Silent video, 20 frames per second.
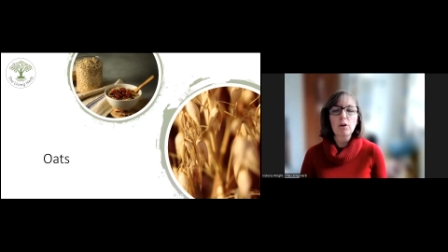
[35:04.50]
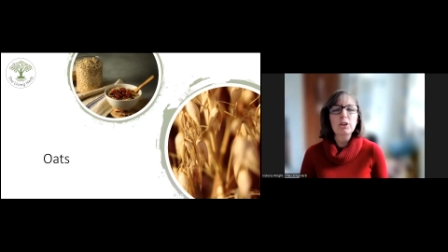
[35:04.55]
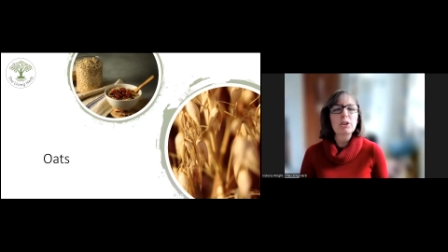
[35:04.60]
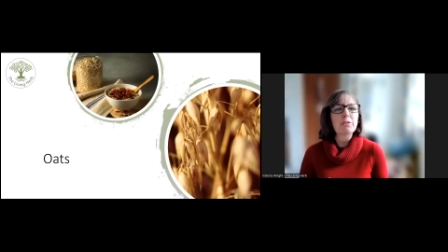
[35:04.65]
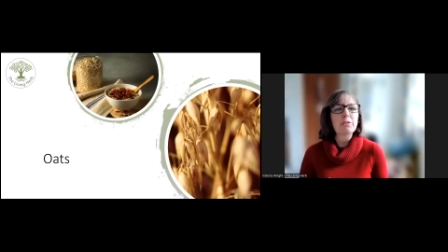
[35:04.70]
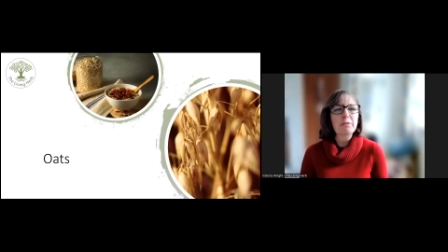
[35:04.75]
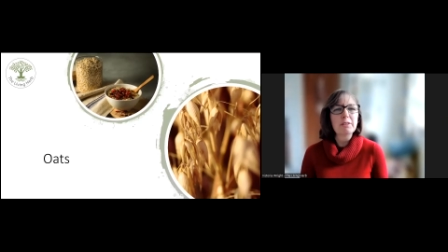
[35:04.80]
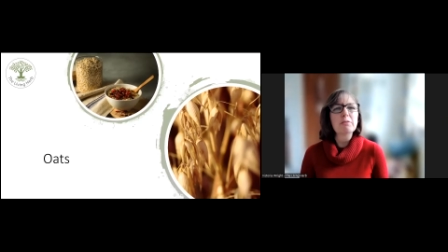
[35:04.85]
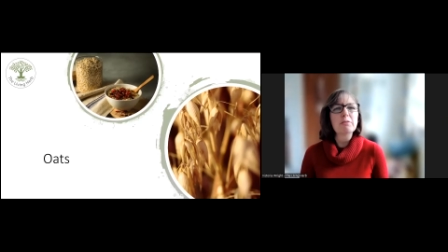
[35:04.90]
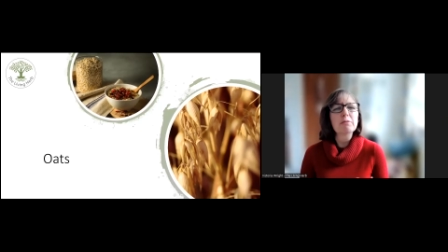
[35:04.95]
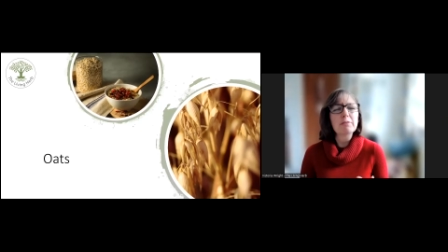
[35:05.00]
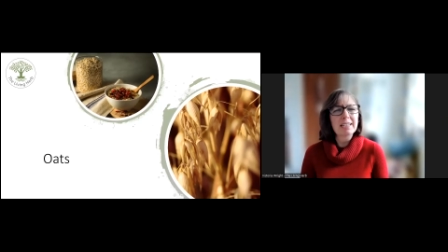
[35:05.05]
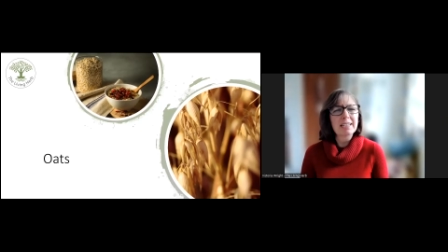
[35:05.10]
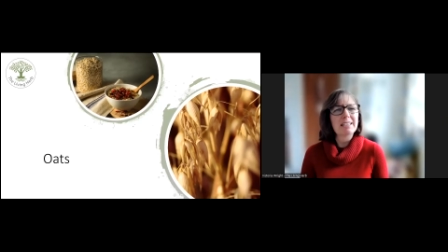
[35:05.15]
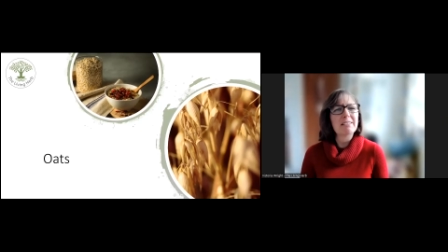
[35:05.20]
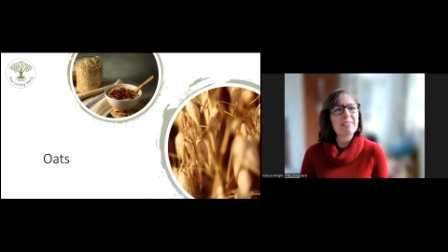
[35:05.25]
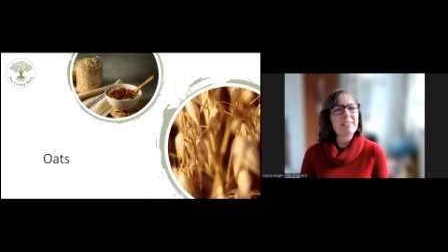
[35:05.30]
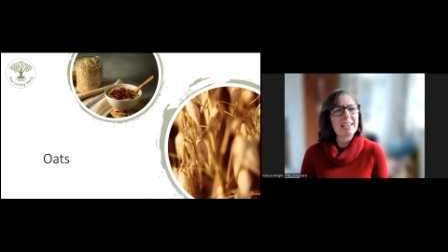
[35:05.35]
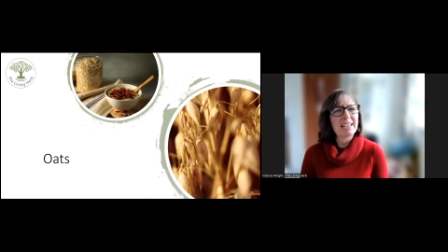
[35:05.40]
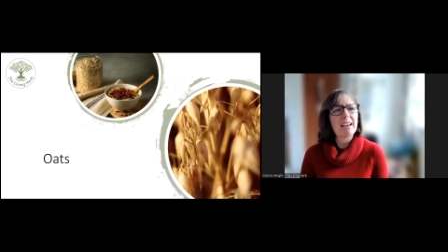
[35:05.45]
you feel really,
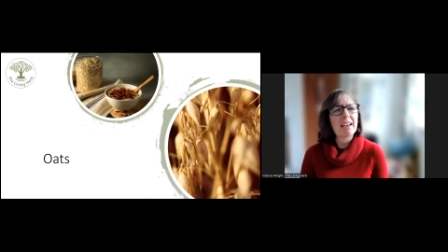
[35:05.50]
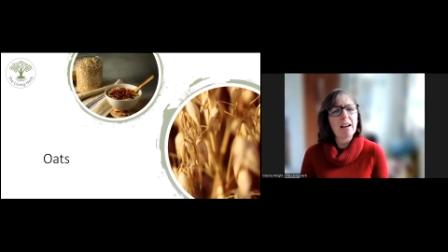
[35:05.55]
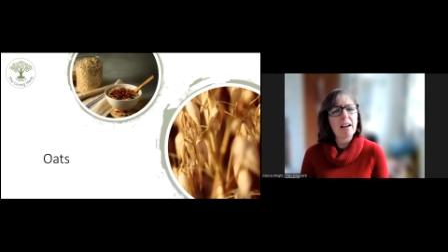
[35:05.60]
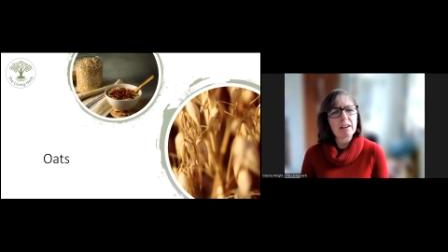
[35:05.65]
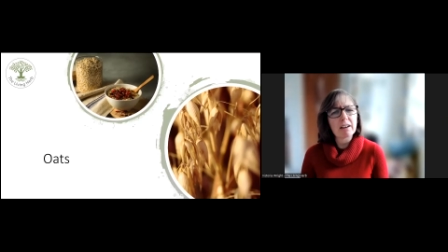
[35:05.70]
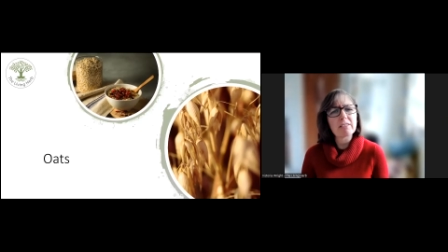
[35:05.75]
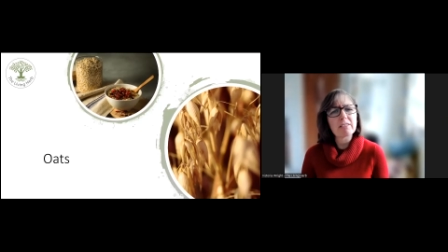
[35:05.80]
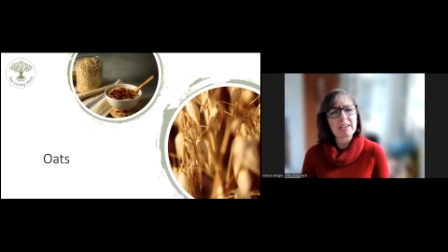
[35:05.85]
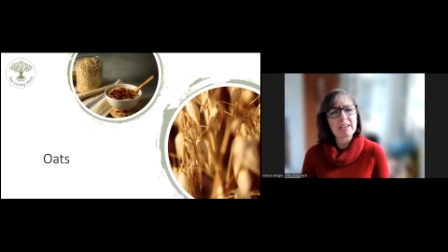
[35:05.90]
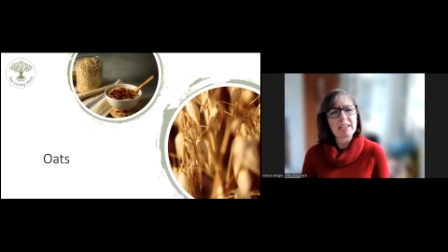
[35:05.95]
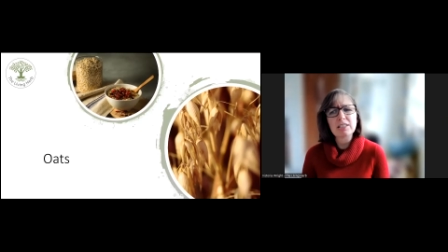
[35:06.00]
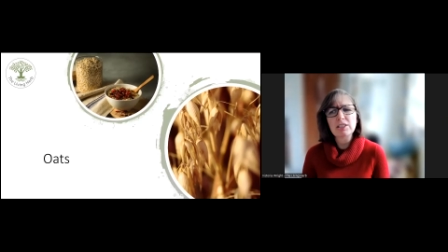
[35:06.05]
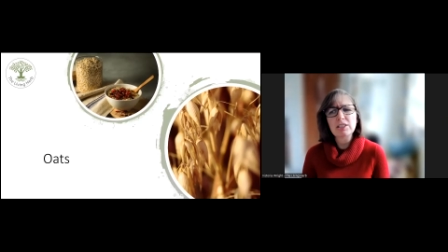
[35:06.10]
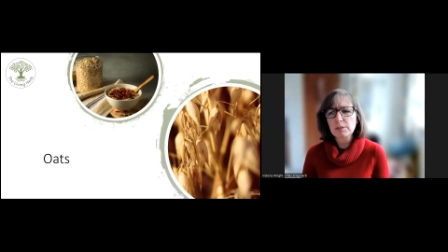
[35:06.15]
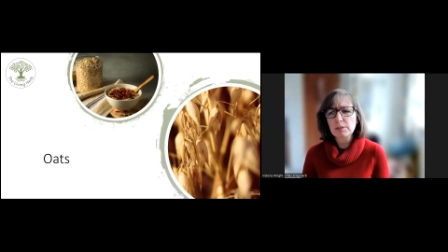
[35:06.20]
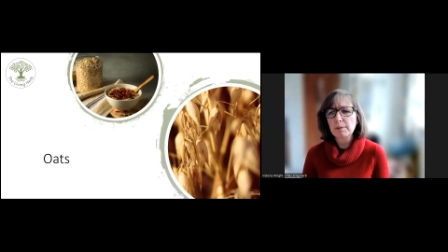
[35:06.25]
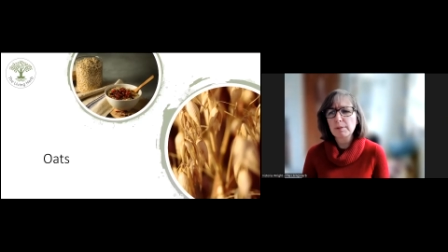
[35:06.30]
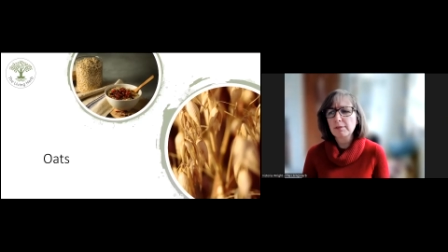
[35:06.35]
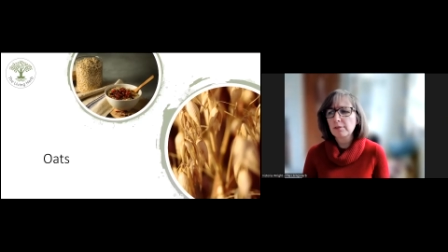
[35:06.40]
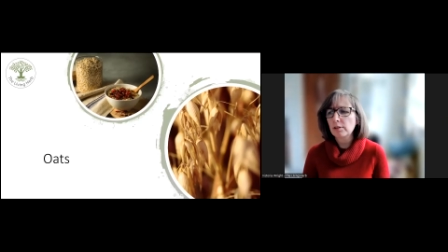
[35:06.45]
really hungry
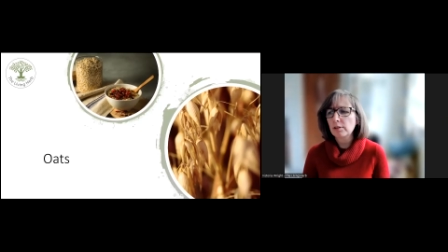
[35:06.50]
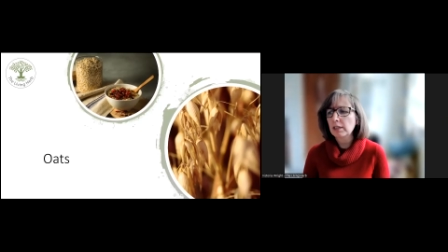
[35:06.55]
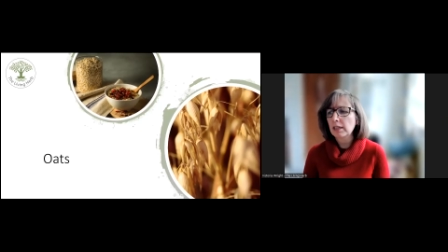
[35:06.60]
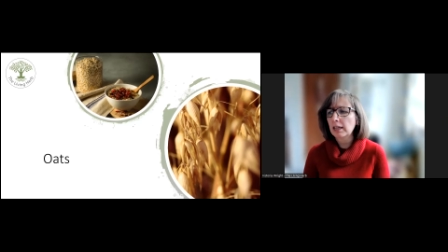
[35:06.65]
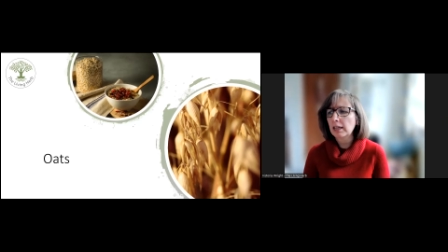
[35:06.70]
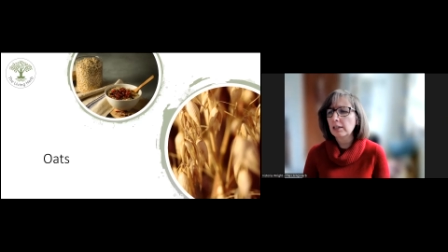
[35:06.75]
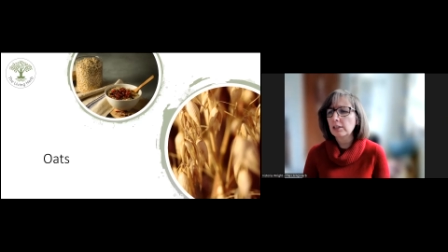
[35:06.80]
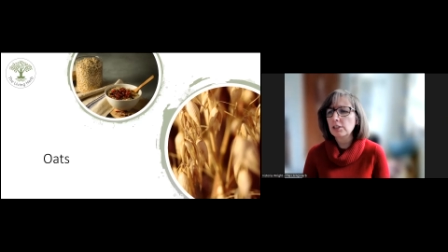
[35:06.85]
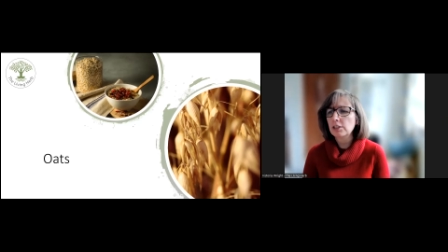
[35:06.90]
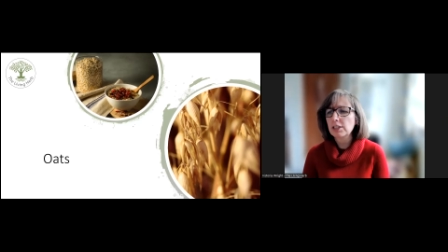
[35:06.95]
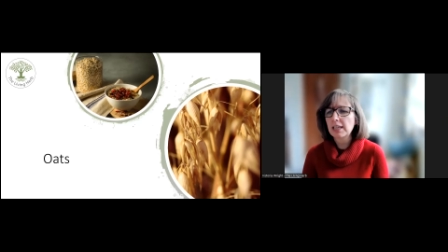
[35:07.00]
just before lunch,